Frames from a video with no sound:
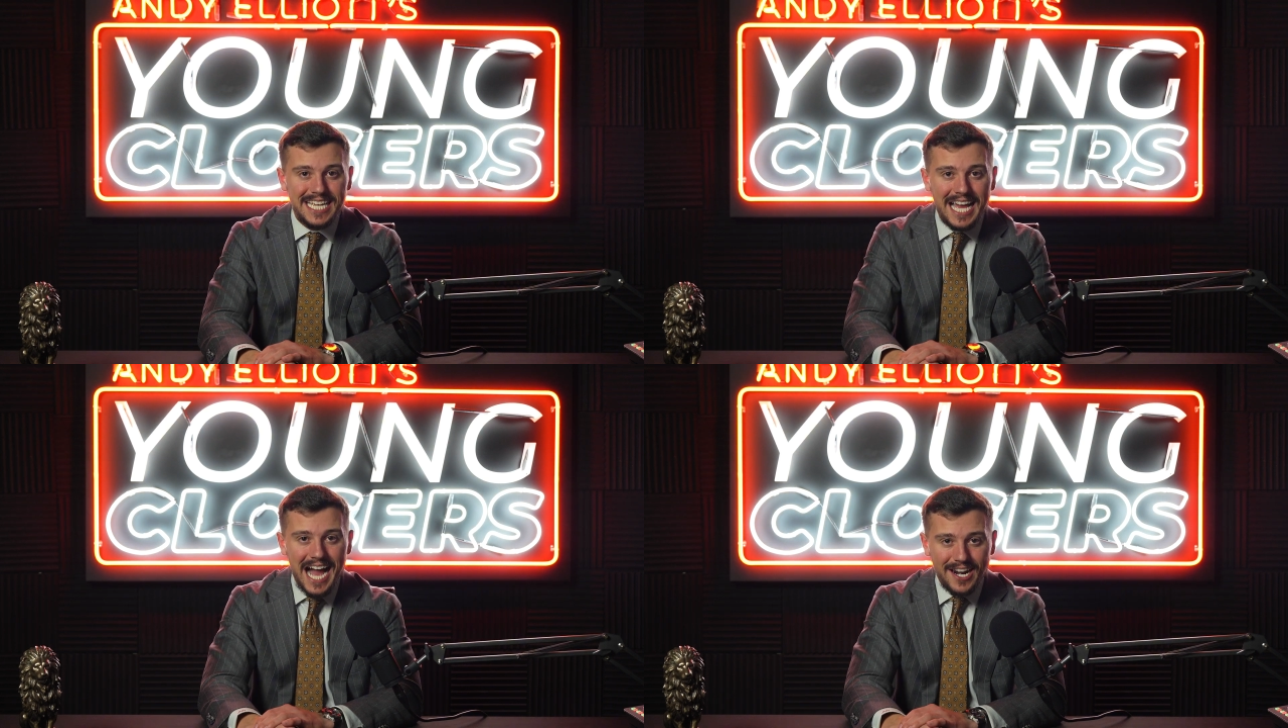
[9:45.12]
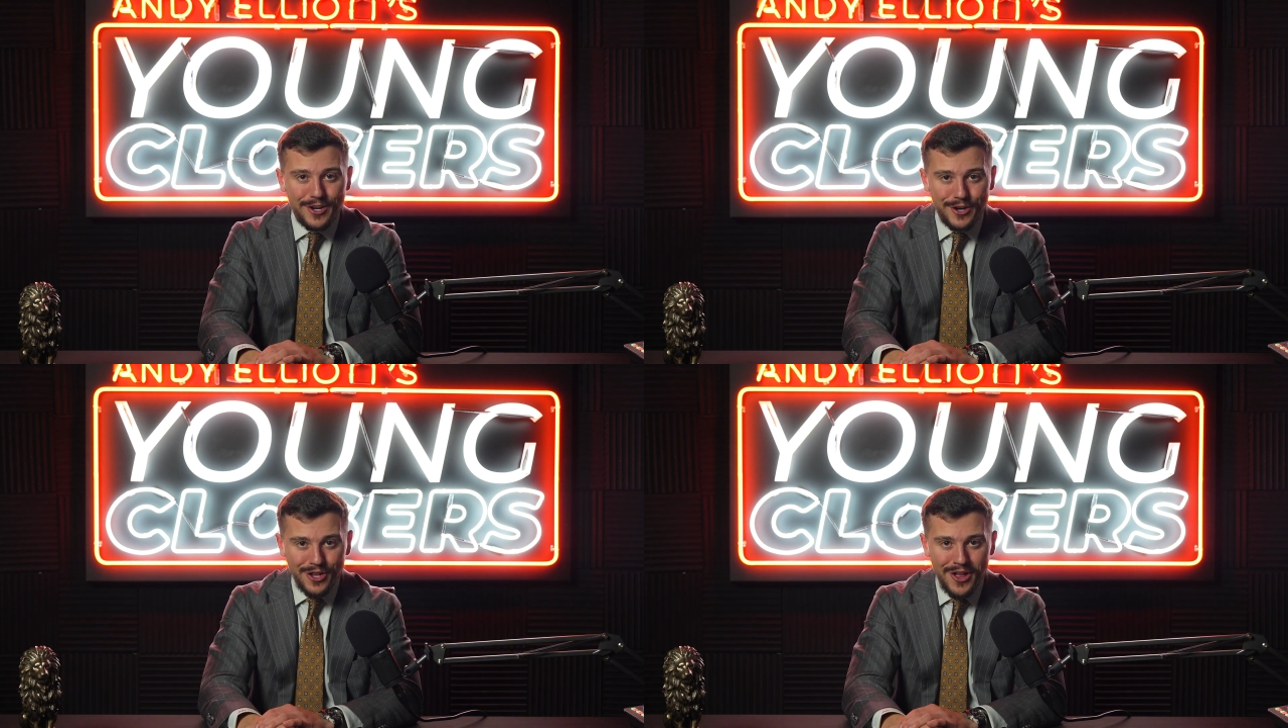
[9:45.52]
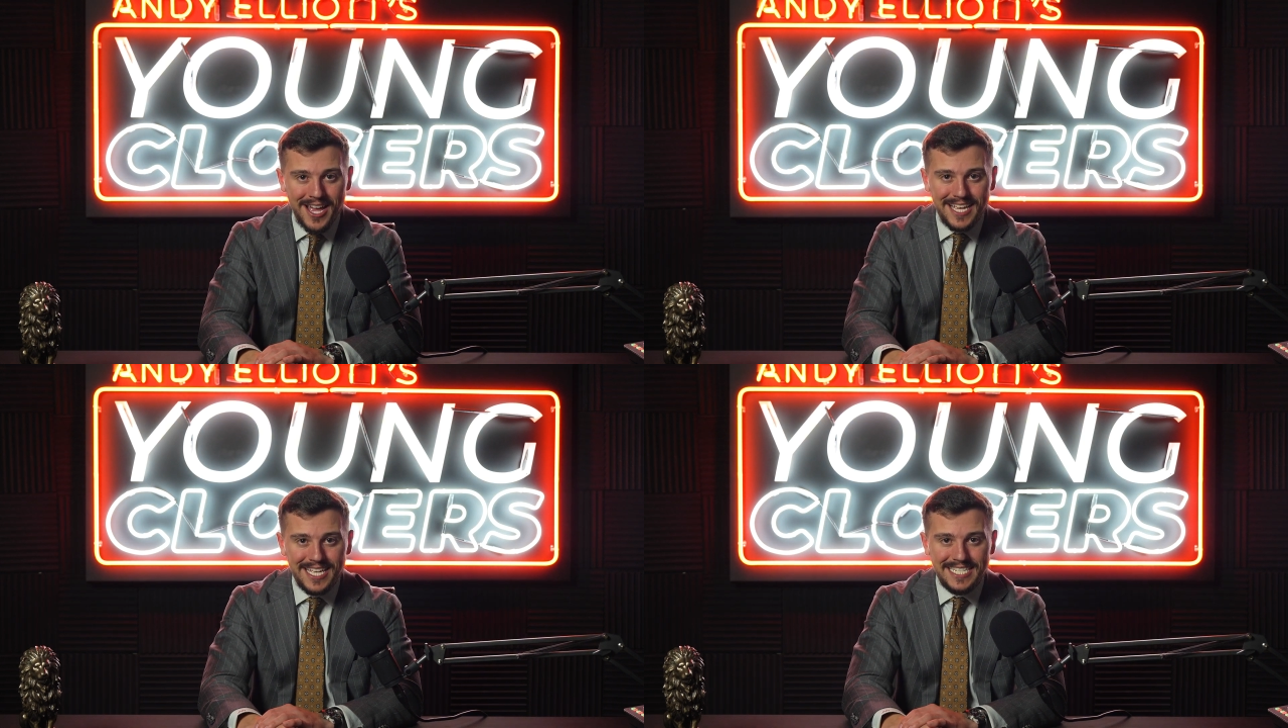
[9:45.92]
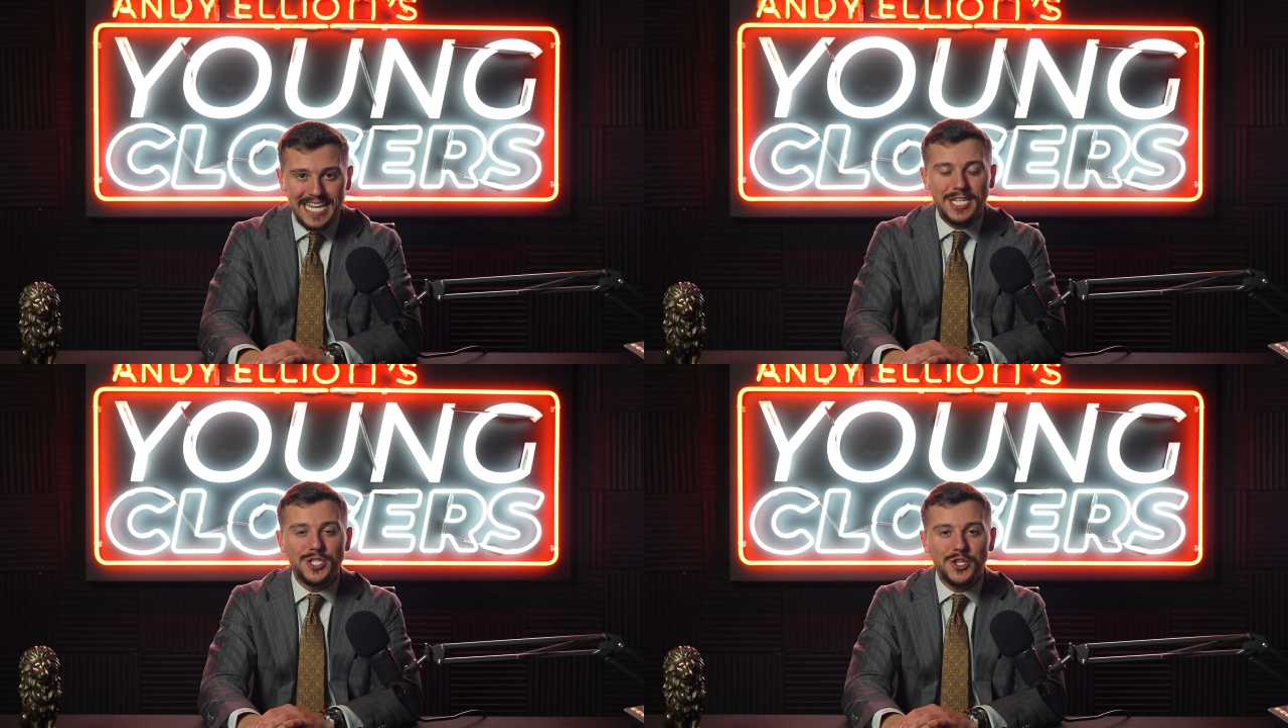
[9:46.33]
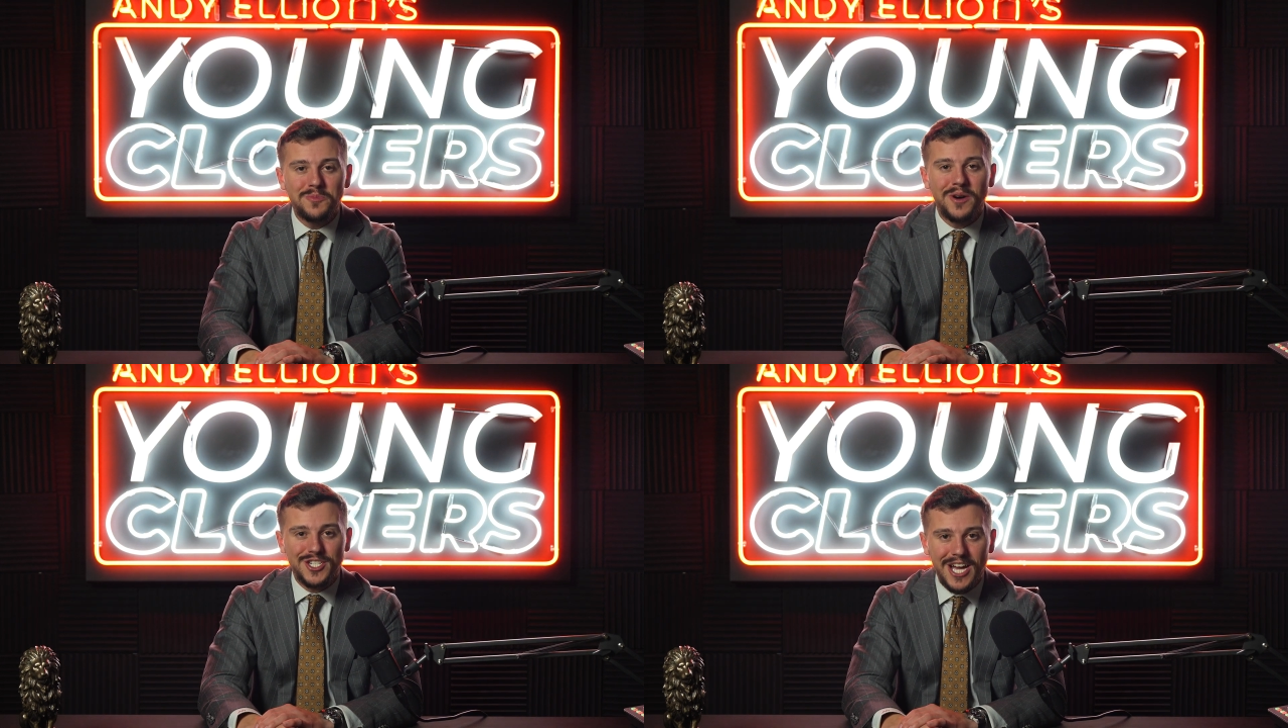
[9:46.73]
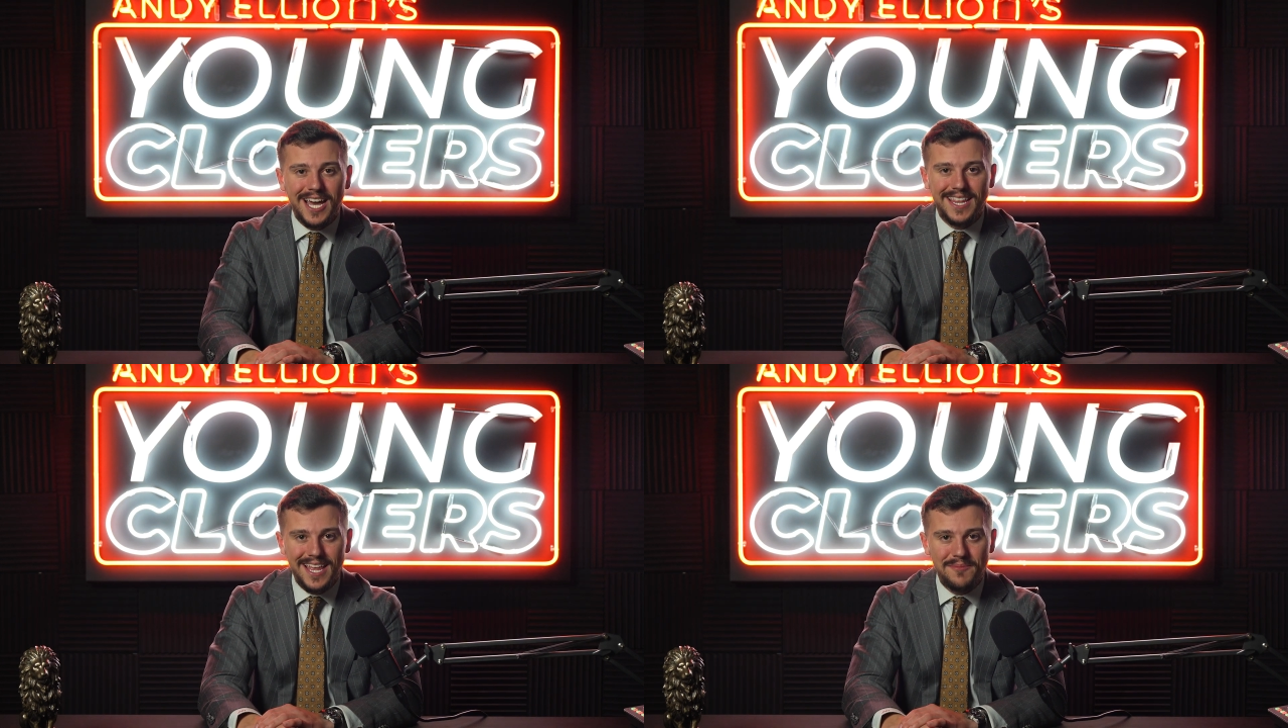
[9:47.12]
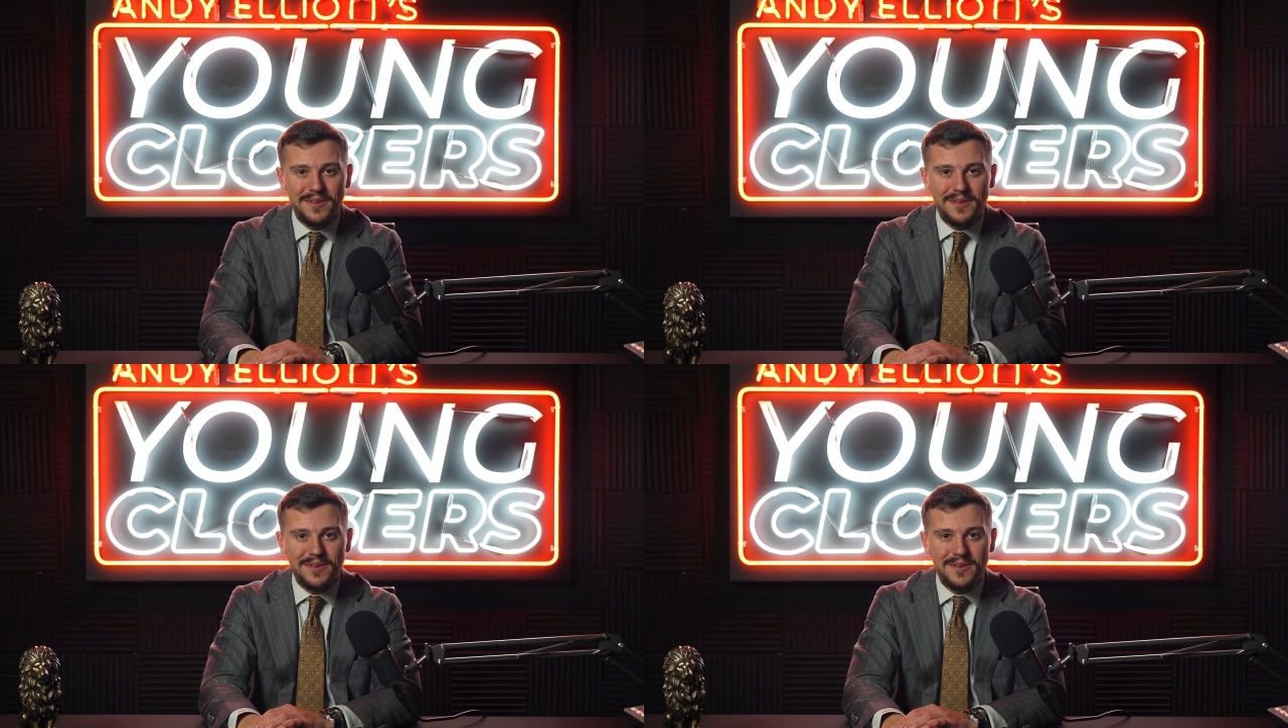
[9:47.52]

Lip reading: out of your client takes too much out of them,